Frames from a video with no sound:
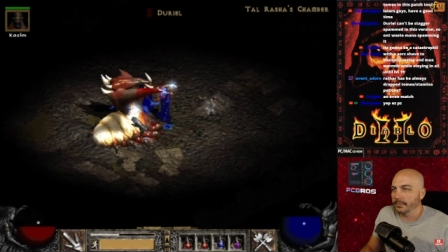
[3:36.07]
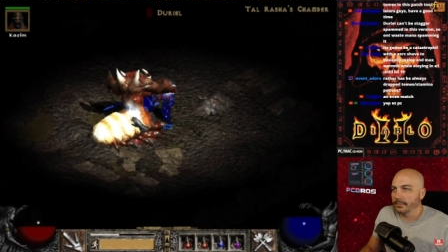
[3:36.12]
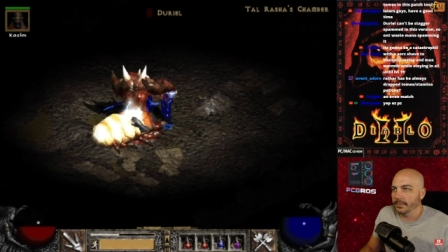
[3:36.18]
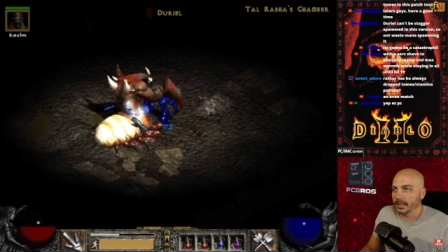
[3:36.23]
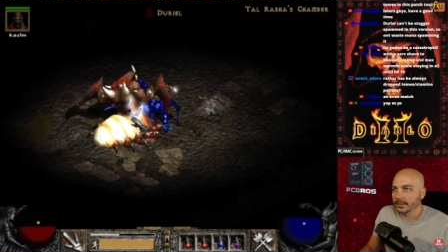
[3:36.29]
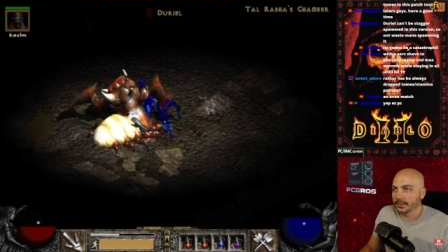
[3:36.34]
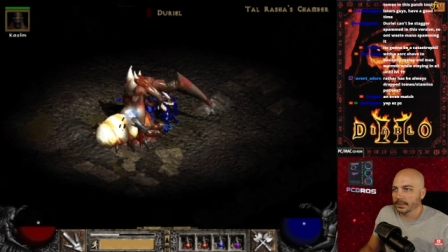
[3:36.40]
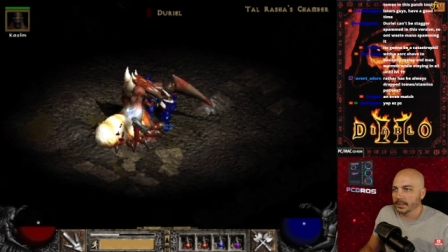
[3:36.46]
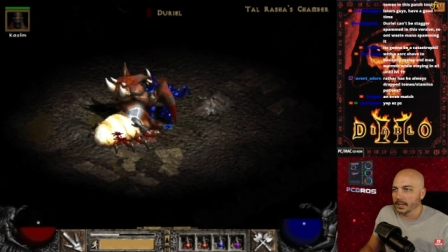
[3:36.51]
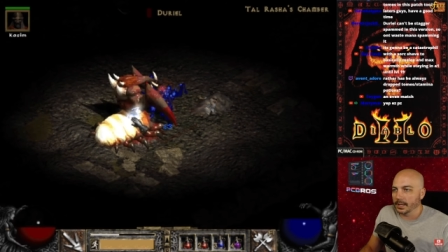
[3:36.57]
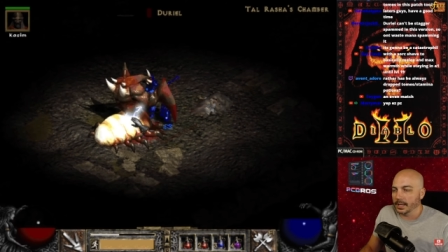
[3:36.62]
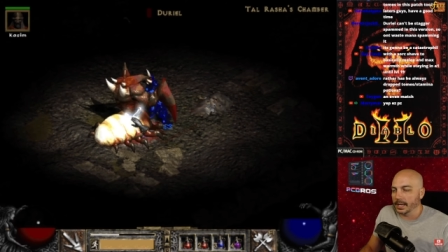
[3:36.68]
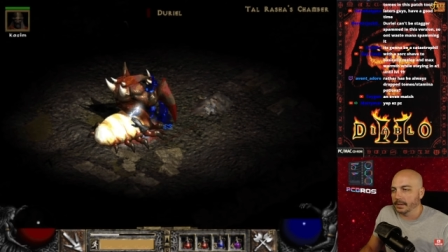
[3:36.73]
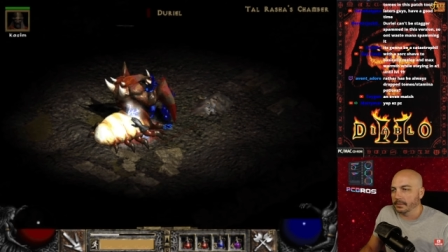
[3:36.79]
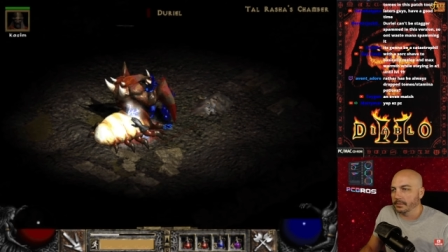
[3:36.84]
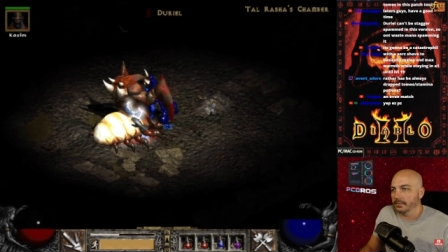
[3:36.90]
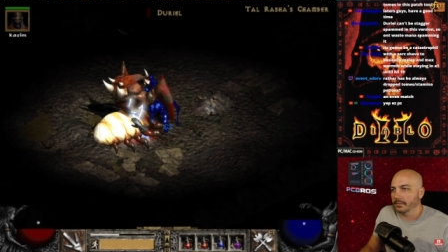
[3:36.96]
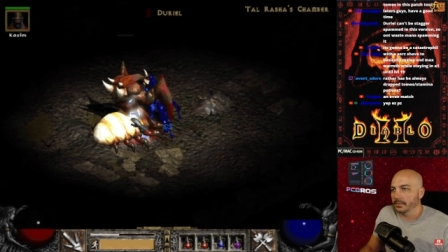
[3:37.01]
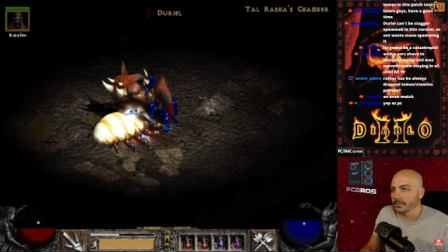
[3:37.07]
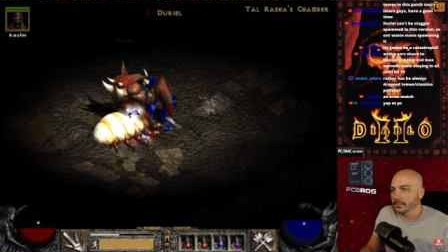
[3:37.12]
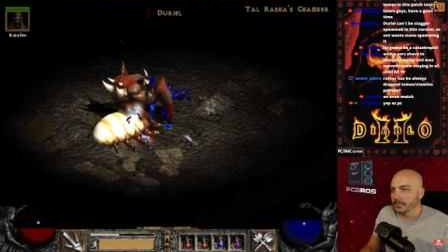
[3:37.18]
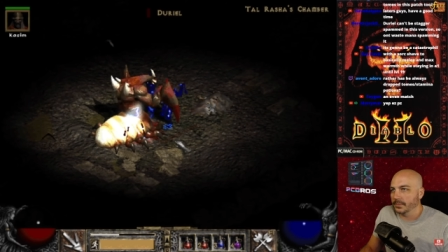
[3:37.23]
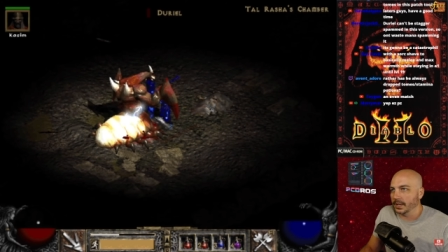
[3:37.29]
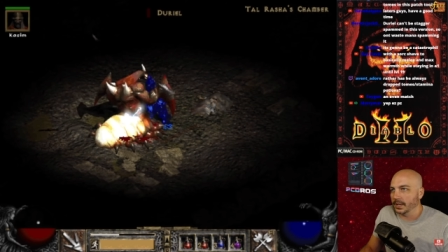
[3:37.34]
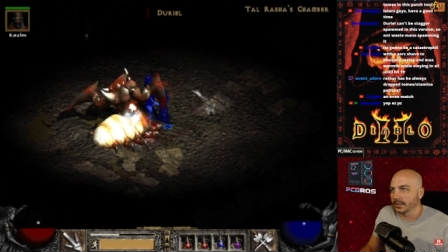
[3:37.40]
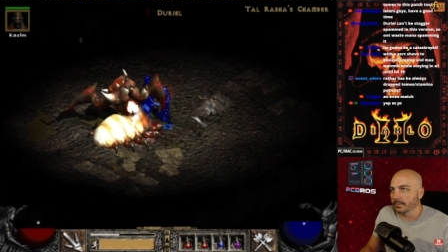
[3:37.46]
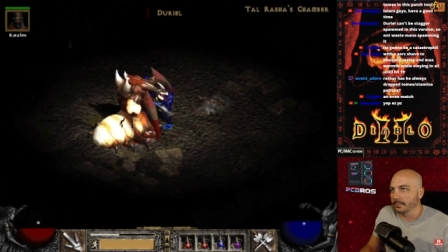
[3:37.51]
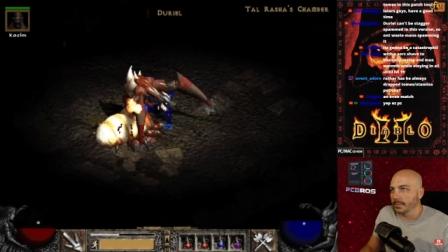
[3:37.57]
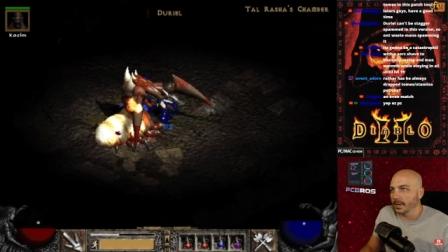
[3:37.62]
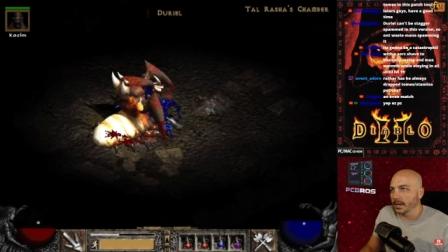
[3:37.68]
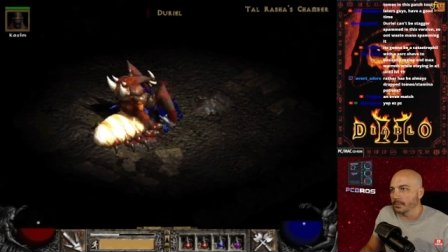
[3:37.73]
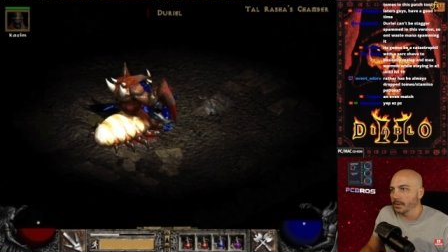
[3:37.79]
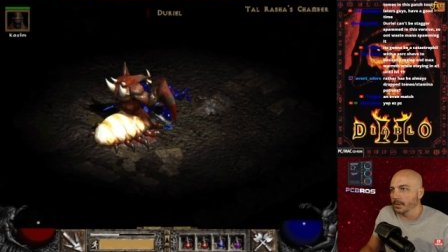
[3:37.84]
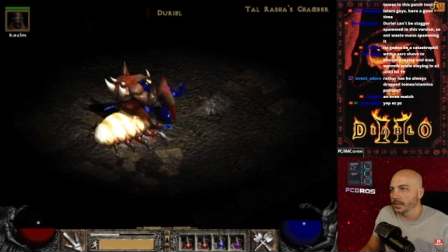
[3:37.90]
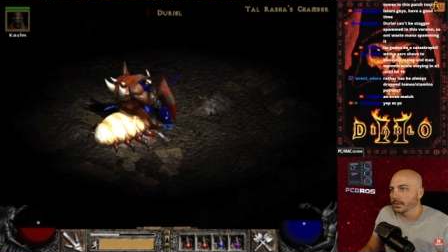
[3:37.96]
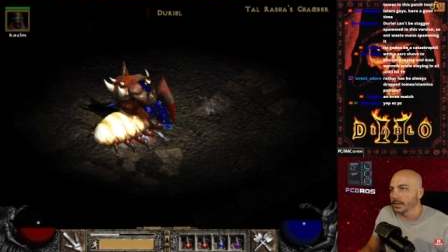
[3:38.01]
hard as they do kind of in
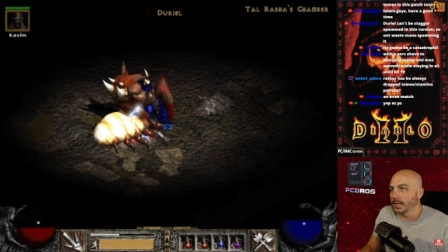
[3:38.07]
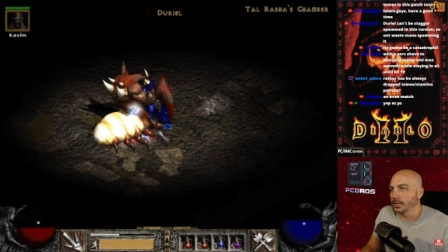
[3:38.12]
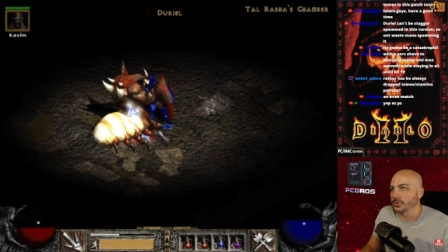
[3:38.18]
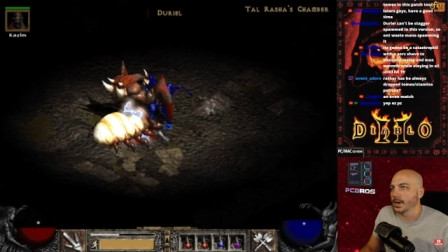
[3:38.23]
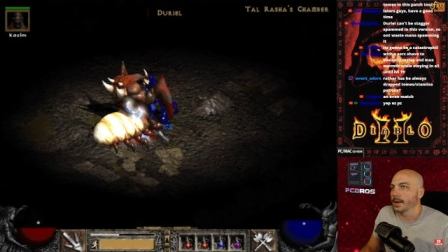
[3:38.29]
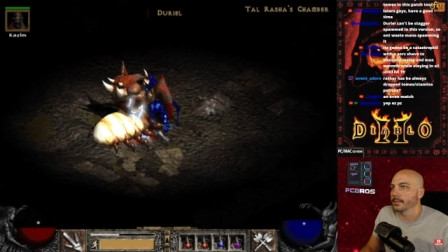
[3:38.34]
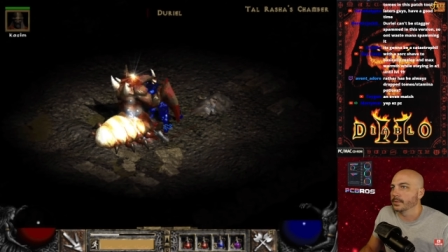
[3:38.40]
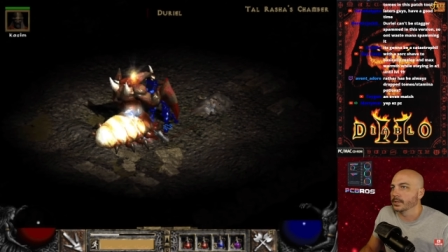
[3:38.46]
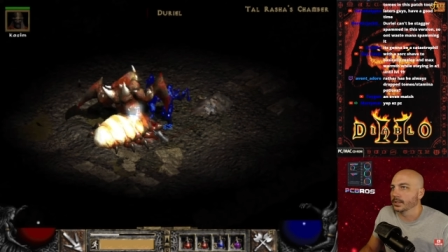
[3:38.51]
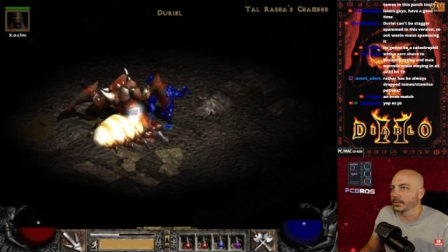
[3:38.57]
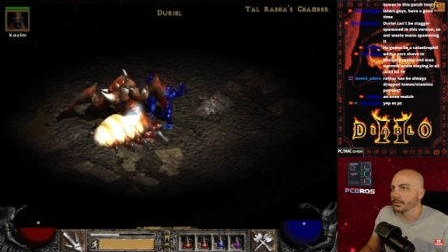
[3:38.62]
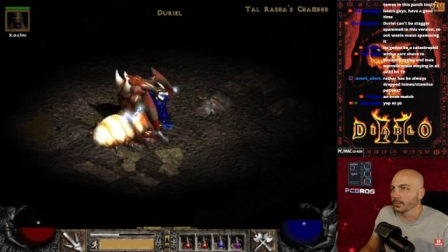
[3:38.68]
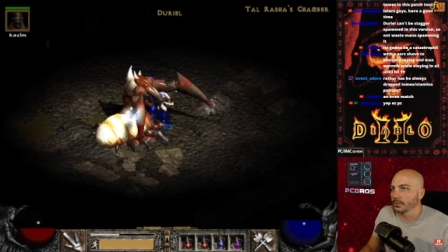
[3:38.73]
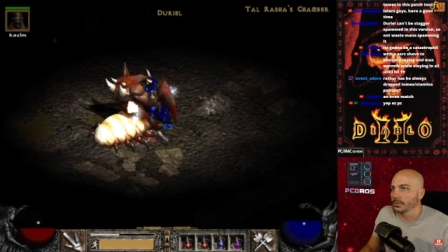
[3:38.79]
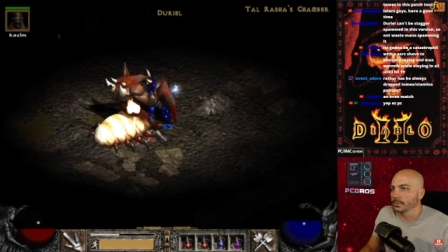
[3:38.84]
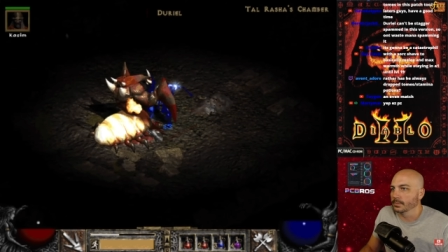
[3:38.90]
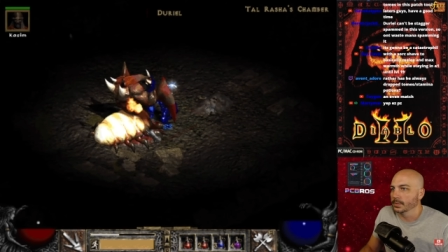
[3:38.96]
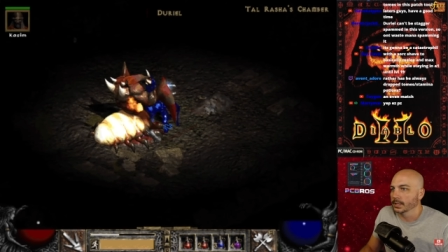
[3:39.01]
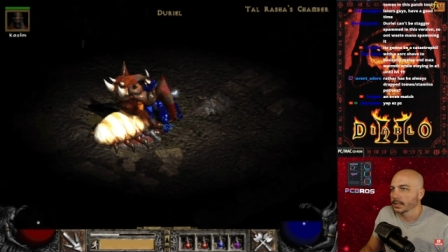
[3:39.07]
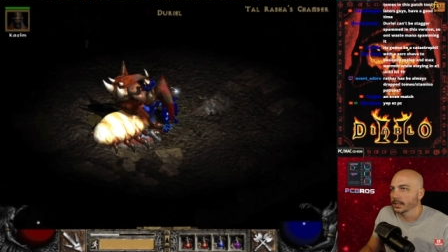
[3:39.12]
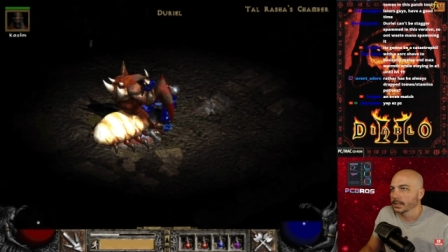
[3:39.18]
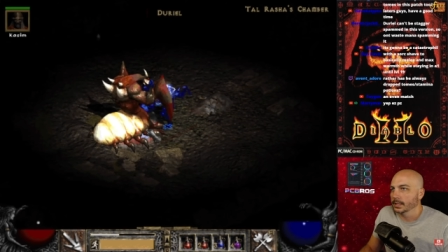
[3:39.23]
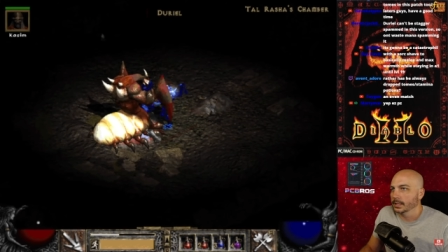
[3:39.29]
modern day, it seems anyways.